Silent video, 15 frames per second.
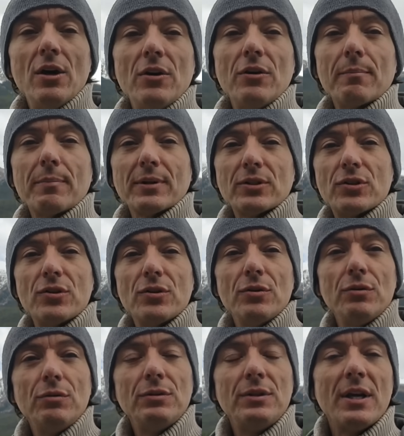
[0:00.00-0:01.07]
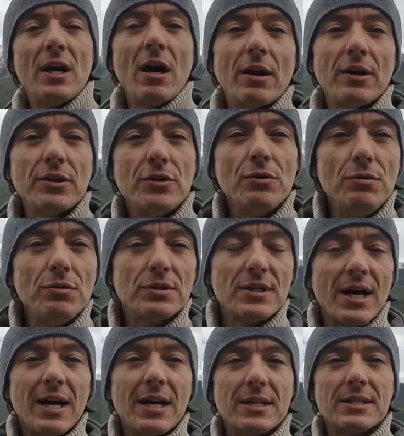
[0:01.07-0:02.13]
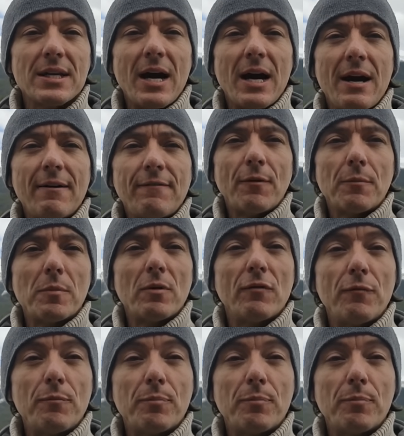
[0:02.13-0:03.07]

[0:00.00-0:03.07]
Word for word: Number two, they are used as a form of